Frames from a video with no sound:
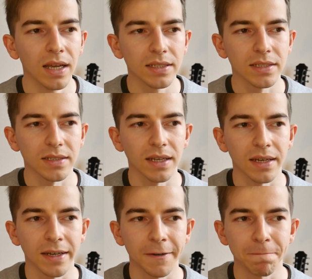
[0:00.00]
So
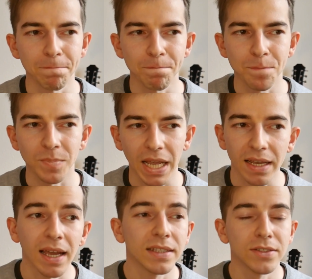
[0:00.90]
I
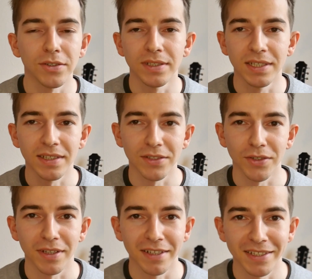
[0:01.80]
had to dig
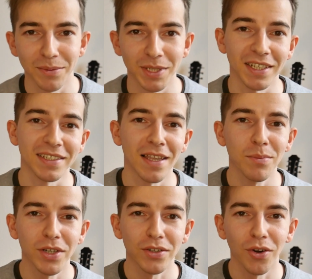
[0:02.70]
into the little bit
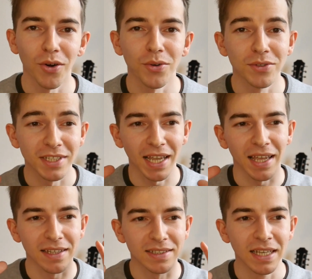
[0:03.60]
assembler code
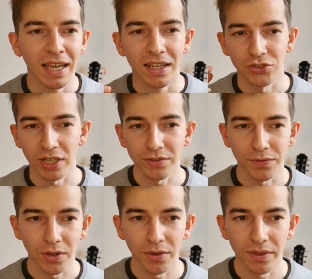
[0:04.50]
and try to
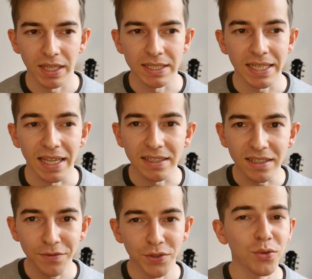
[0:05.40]
follow this. And
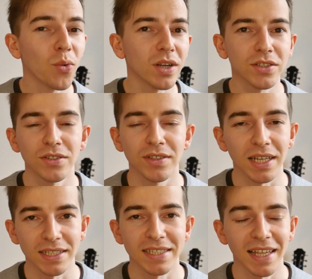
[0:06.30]
if you want to
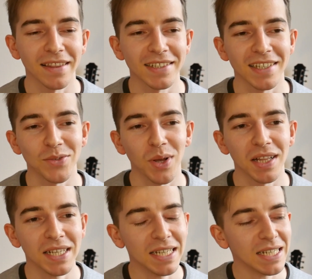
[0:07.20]
understand this as
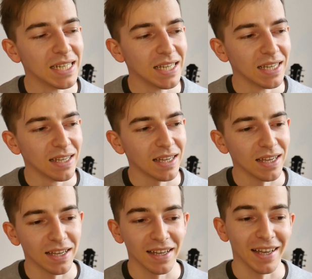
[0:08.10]
well,
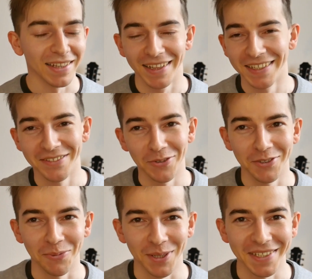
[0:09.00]
at least
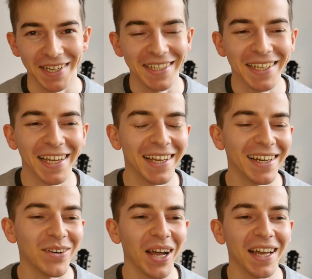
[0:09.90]
50%
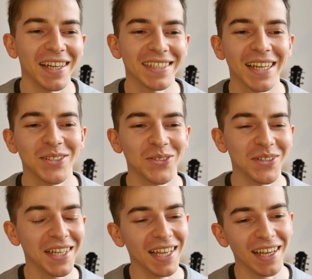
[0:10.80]
as I do,